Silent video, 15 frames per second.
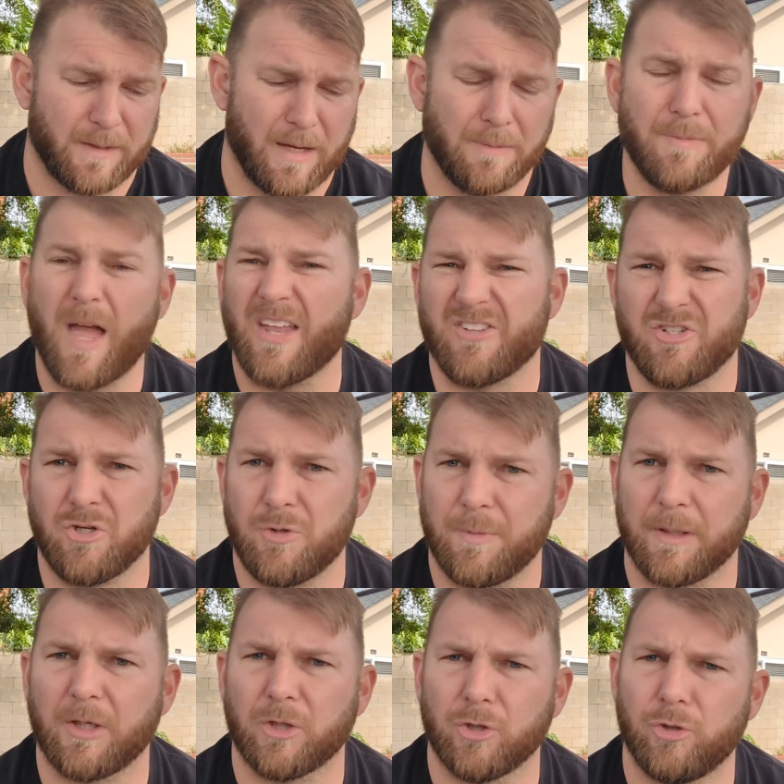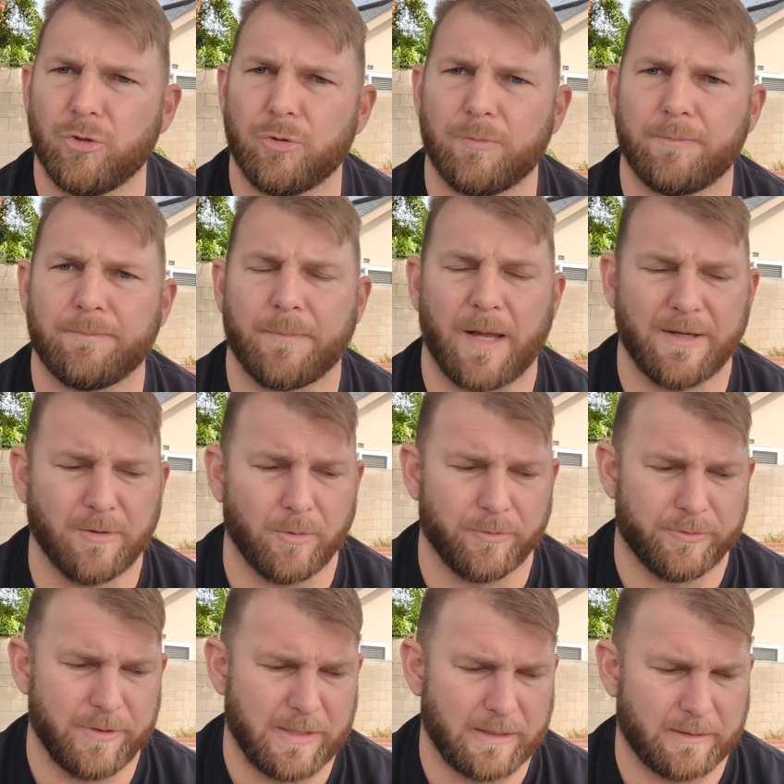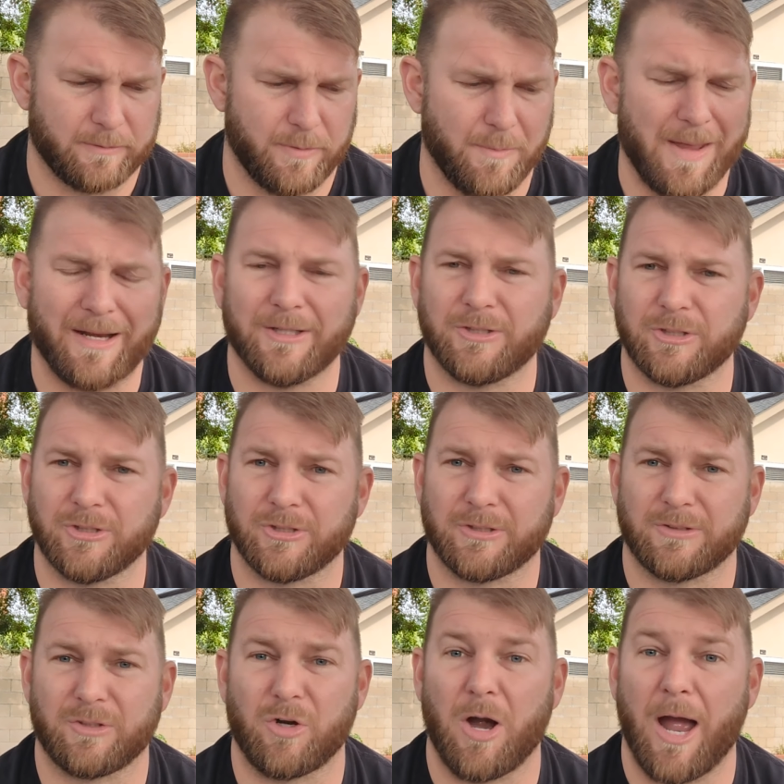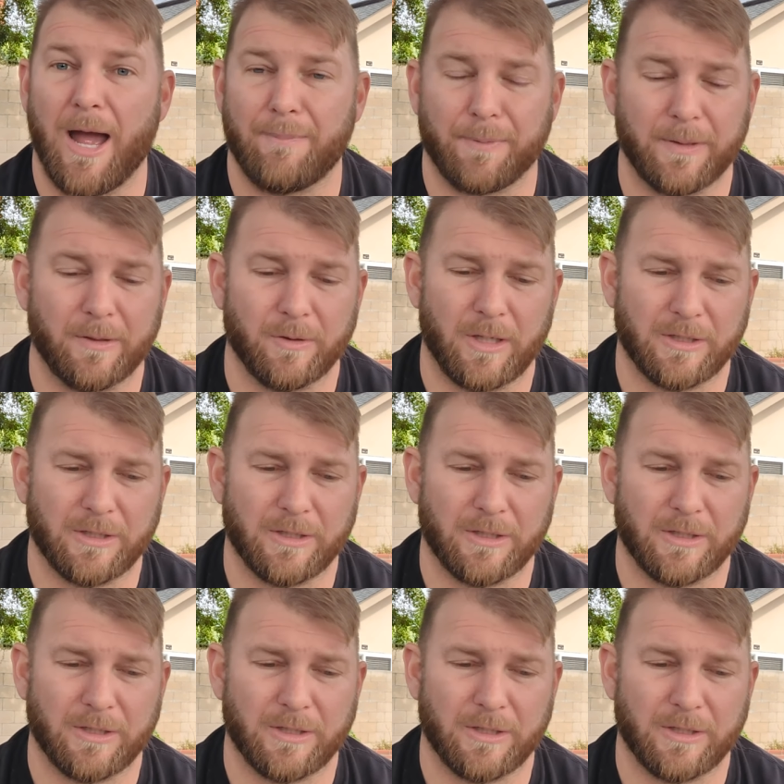I'm not doom and gloom. I don't think the manager's crap. I don't.